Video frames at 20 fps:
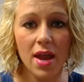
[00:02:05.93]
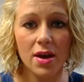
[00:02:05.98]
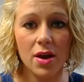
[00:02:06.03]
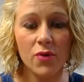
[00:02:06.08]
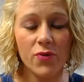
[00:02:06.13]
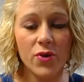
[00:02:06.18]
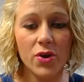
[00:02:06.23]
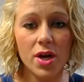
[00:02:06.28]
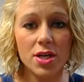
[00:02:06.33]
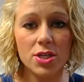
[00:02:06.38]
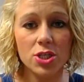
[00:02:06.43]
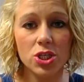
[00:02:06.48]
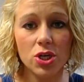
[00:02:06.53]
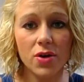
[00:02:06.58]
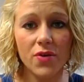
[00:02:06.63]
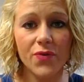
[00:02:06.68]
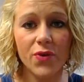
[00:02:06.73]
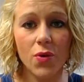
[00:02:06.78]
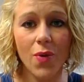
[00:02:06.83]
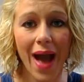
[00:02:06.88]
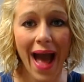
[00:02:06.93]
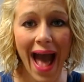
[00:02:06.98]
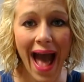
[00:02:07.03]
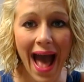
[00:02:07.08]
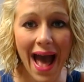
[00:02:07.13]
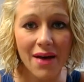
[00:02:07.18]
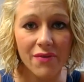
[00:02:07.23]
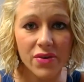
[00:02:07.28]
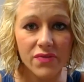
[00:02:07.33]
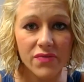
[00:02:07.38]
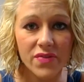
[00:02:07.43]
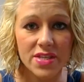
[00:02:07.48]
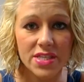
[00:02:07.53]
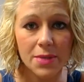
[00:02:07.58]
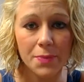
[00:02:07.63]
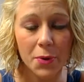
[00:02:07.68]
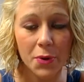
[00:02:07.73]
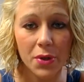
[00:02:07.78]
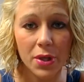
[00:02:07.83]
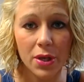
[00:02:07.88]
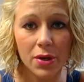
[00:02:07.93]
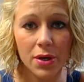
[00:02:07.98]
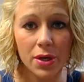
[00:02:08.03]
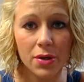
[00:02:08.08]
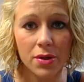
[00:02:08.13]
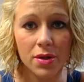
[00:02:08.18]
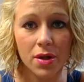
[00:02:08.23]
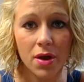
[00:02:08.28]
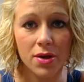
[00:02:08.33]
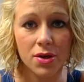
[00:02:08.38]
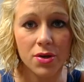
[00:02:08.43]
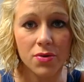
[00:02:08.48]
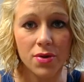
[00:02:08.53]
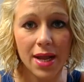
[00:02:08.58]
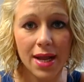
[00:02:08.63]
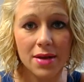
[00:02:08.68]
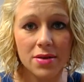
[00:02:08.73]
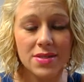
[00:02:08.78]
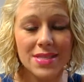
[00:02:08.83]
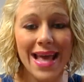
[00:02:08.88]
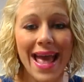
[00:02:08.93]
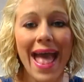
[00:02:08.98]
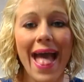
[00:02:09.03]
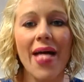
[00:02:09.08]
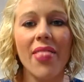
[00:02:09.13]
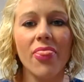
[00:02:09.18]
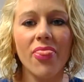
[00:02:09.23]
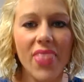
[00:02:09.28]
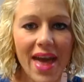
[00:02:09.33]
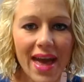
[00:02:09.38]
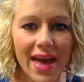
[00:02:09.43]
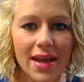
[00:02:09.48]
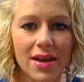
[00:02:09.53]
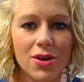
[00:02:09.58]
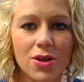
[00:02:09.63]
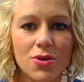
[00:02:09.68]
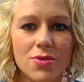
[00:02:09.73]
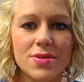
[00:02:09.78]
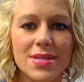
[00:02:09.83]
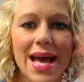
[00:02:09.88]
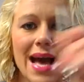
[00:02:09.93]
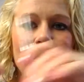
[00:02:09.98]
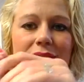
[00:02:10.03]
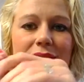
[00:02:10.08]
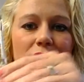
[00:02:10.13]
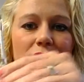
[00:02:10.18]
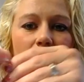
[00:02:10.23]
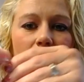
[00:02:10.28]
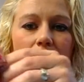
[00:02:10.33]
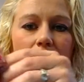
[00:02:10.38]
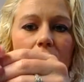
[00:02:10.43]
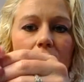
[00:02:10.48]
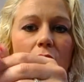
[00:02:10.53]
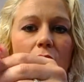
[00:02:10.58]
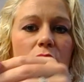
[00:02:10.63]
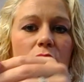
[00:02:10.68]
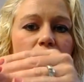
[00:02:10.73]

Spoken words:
Now, if you're not sure if you have invisible cuticle on your nails, then use acetone.